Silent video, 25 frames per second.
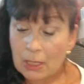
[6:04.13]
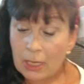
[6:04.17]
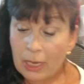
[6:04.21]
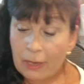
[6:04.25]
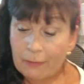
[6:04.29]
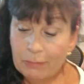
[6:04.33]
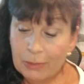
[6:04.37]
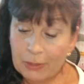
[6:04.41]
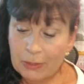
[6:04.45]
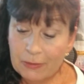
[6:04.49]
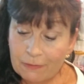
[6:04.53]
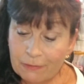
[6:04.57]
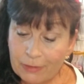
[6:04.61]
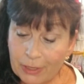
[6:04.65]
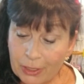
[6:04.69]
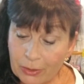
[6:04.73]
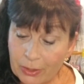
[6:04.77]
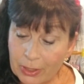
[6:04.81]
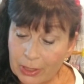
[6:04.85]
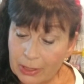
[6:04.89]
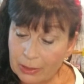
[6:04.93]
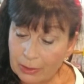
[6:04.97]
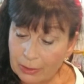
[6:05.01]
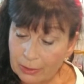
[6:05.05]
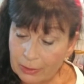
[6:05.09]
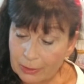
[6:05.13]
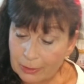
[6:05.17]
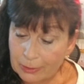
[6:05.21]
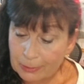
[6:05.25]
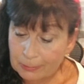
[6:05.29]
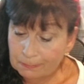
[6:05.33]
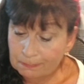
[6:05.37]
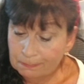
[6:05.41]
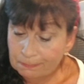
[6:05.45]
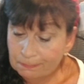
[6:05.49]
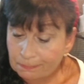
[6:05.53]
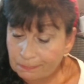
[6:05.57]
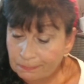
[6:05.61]
I've been very
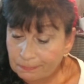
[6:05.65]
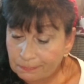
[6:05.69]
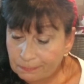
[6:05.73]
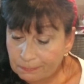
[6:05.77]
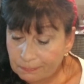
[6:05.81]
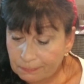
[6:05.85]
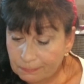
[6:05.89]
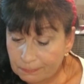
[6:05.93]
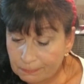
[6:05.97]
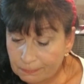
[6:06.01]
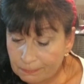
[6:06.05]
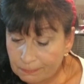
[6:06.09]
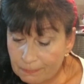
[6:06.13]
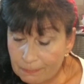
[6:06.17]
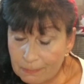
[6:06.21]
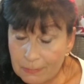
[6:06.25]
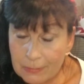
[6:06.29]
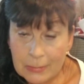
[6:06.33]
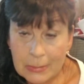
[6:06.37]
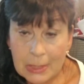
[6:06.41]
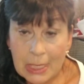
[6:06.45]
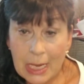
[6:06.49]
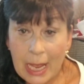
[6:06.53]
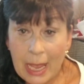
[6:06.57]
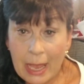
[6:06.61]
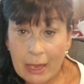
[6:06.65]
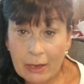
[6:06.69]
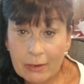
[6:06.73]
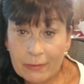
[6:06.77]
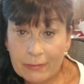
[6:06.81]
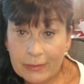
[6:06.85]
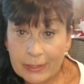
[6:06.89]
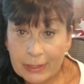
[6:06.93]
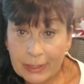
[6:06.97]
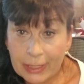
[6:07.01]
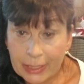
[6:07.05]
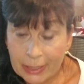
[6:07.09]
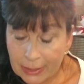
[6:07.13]
out
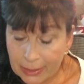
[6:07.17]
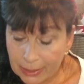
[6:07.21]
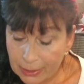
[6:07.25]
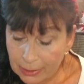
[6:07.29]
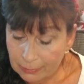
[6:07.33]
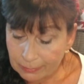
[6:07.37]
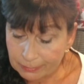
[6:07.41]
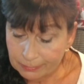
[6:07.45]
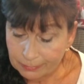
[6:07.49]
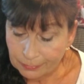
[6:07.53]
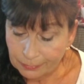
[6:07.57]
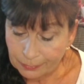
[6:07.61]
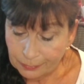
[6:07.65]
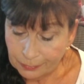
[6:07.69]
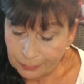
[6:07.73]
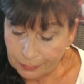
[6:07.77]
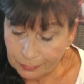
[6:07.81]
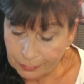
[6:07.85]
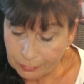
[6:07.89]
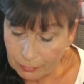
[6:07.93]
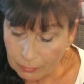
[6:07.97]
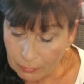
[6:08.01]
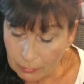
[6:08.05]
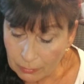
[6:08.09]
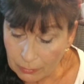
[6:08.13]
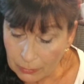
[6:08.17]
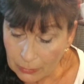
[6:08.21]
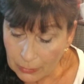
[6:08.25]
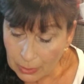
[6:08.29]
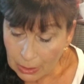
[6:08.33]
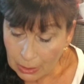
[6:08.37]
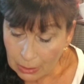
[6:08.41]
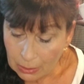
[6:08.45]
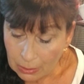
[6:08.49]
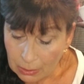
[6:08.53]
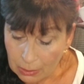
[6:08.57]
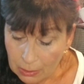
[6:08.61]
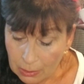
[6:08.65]
of it lately.
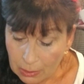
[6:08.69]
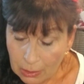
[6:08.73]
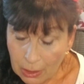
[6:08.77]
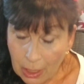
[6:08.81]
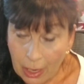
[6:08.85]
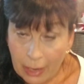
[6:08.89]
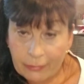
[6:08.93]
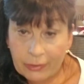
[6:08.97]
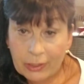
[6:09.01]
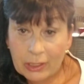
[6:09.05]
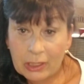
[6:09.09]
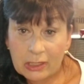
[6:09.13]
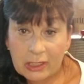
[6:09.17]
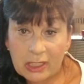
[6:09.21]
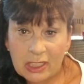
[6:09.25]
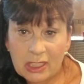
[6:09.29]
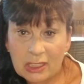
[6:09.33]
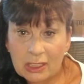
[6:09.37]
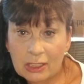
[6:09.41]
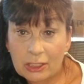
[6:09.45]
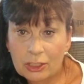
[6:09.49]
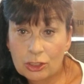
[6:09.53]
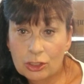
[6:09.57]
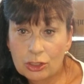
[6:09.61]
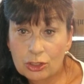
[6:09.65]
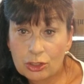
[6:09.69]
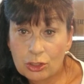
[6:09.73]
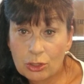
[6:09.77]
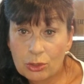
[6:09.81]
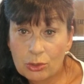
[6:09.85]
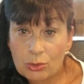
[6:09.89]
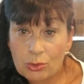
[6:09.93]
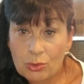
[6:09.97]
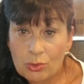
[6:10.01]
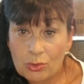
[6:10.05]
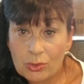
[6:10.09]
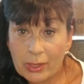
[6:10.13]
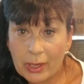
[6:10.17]
I haven't cleaned any
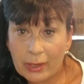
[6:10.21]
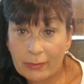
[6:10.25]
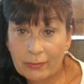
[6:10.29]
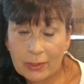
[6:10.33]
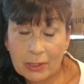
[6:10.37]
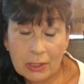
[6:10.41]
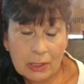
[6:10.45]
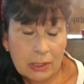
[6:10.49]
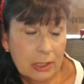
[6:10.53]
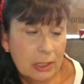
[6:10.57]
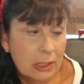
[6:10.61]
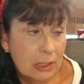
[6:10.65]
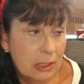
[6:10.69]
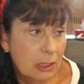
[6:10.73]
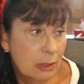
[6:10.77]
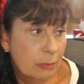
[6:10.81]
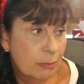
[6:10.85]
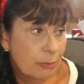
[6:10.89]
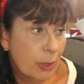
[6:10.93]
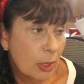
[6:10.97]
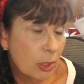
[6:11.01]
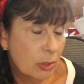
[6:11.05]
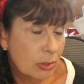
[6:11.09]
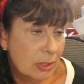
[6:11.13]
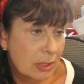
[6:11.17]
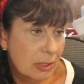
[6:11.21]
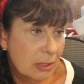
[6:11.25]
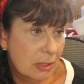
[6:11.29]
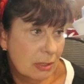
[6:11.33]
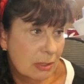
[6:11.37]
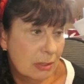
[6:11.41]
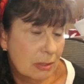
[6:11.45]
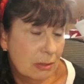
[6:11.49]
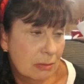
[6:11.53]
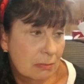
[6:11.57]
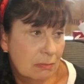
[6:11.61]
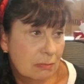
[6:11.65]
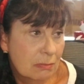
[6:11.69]
shoes. I haven't cleaned any
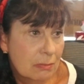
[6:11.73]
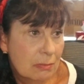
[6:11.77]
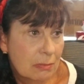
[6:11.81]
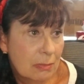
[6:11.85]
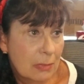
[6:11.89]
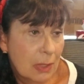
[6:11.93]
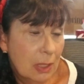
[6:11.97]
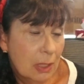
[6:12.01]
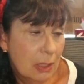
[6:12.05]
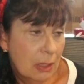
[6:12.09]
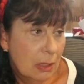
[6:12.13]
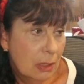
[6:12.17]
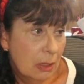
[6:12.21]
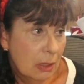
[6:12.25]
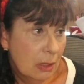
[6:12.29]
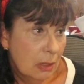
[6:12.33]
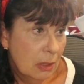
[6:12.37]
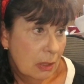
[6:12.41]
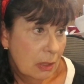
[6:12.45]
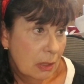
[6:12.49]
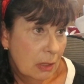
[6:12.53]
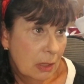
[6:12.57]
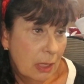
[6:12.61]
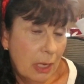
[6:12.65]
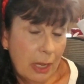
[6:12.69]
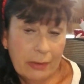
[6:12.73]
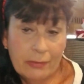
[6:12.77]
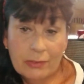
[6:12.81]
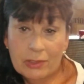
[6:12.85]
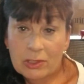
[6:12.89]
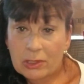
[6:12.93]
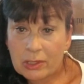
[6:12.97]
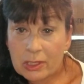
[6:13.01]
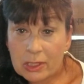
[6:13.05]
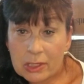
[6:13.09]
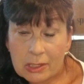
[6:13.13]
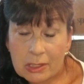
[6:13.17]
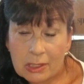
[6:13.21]
purses. I
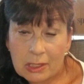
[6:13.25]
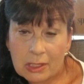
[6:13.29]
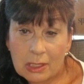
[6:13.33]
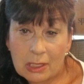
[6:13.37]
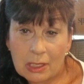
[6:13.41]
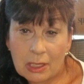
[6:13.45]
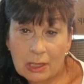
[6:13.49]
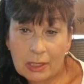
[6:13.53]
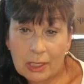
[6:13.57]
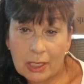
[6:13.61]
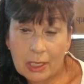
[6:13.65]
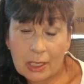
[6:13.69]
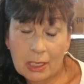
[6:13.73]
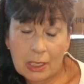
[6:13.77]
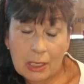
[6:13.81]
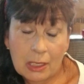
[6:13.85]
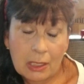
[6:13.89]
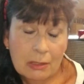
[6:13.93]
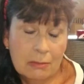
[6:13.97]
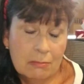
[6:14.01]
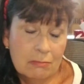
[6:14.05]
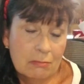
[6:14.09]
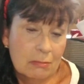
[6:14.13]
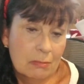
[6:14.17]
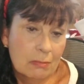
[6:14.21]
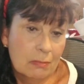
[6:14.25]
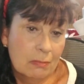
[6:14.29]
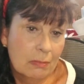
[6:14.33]
haven't listed anything.